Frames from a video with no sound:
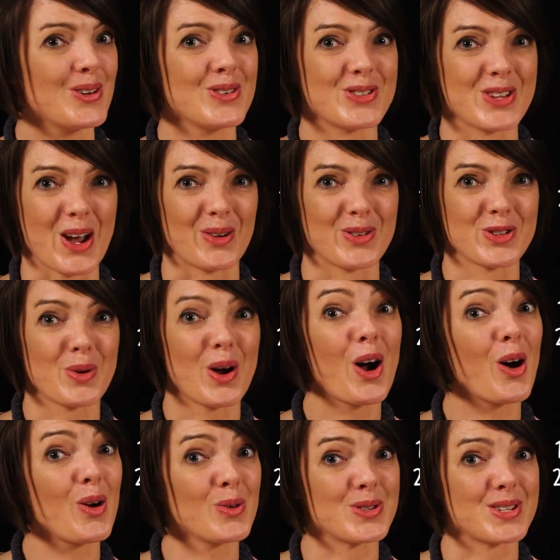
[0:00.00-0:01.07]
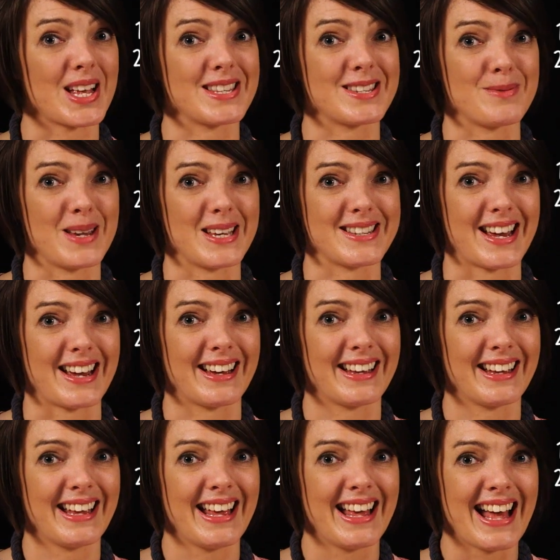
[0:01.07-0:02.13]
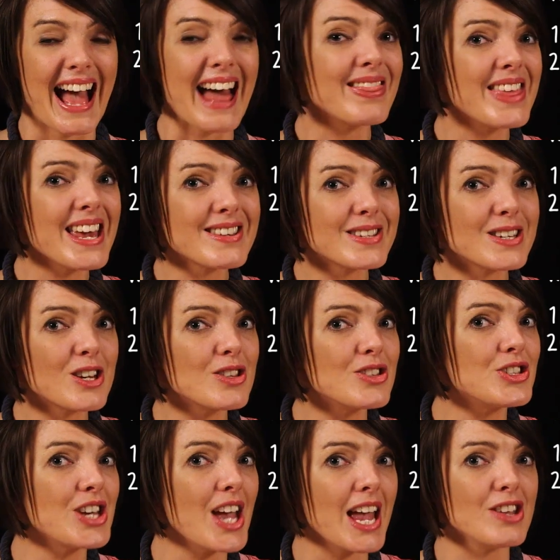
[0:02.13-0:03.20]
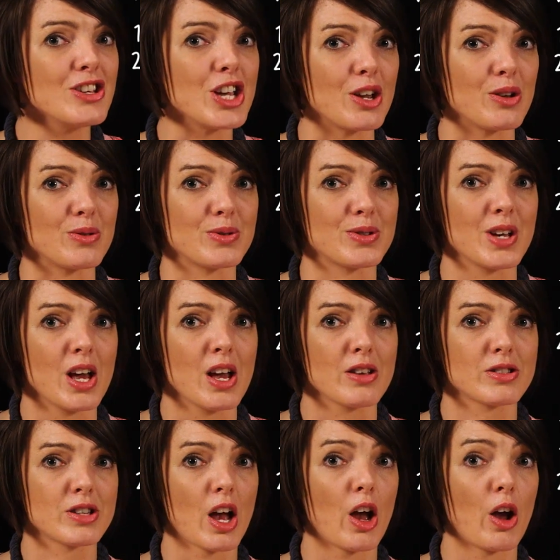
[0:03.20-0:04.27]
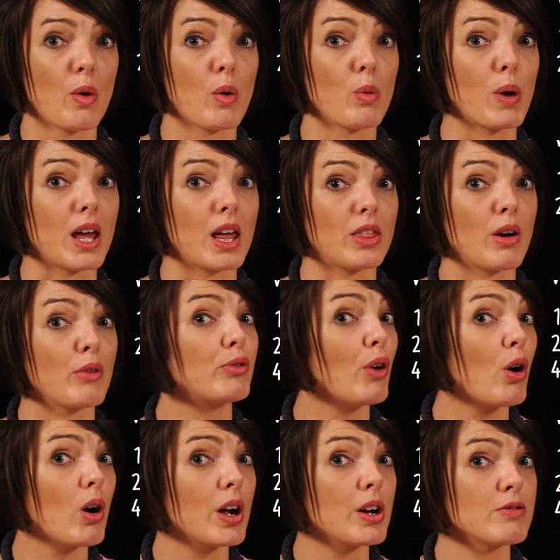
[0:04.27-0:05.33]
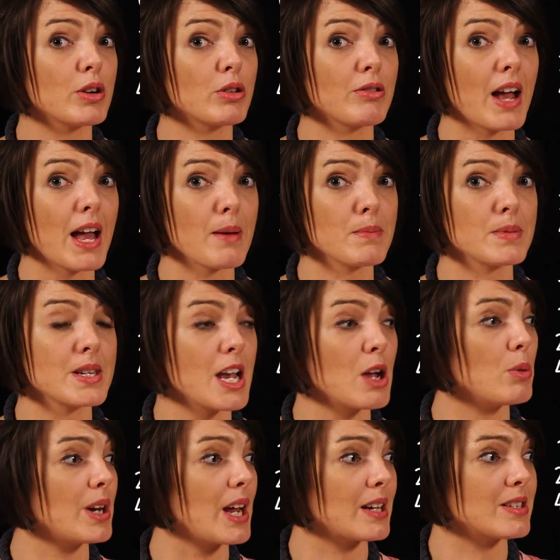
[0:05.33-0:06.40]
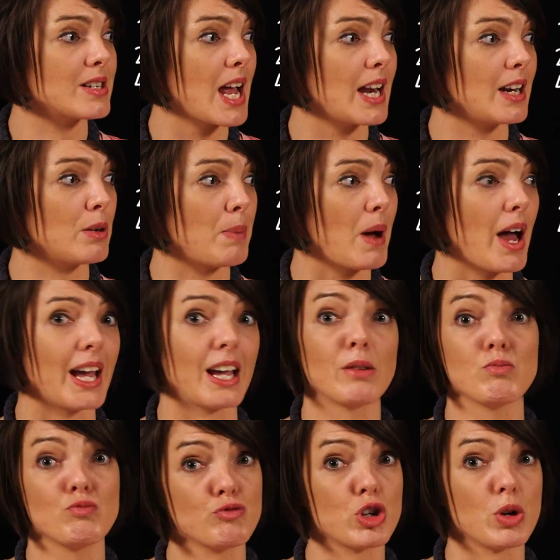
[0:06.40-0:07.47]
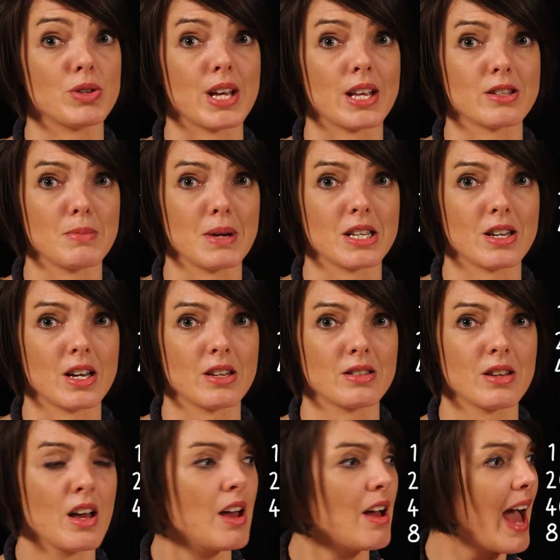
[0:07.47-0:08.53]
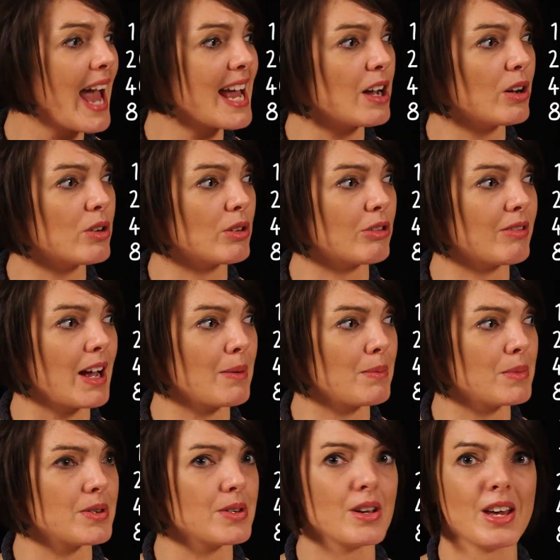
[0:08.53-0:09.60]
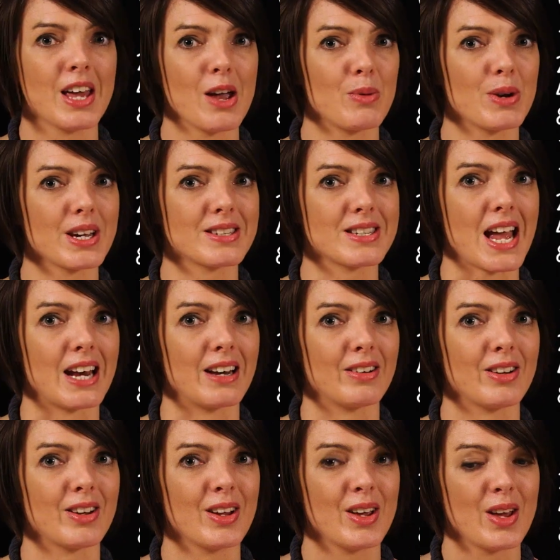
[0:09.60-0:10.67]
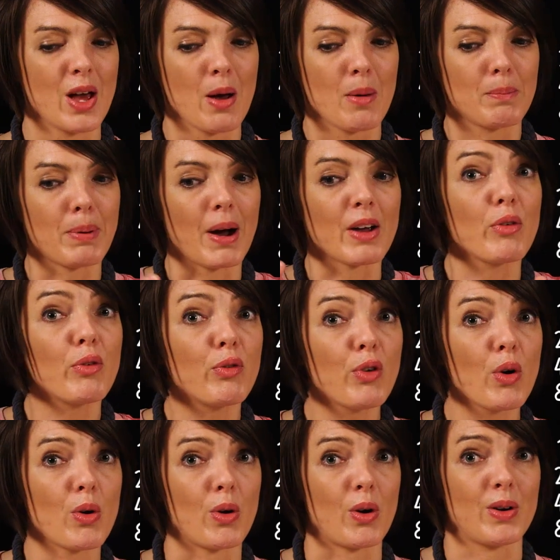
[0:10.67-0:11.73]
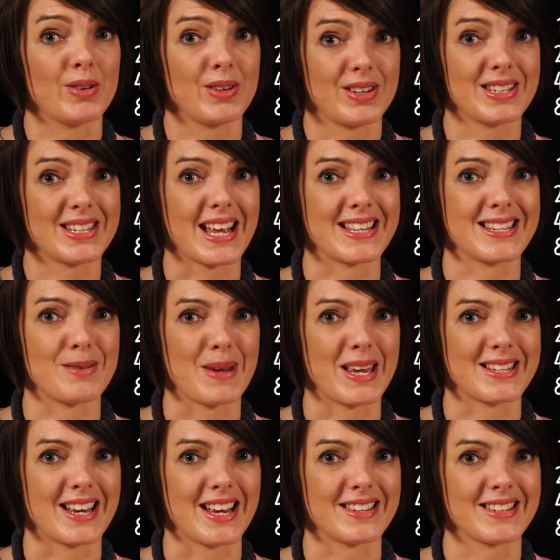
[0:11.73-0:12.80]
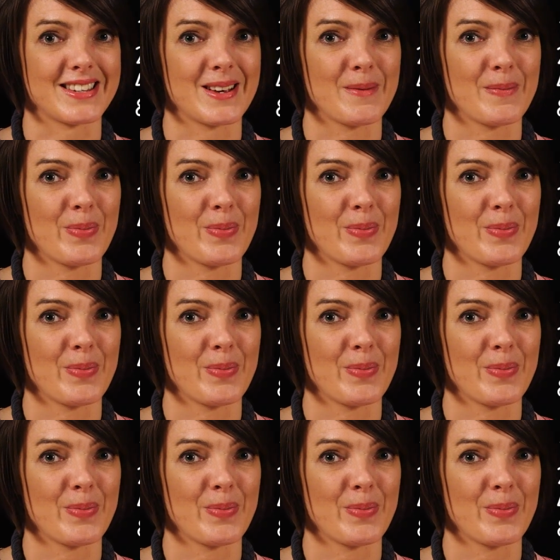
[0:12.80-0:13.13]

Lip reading: So to a whole centimeter. And this continues. So with 400 grams, it would extend by 2 centimeters. 800 grams, it would extend by 4 centimeters.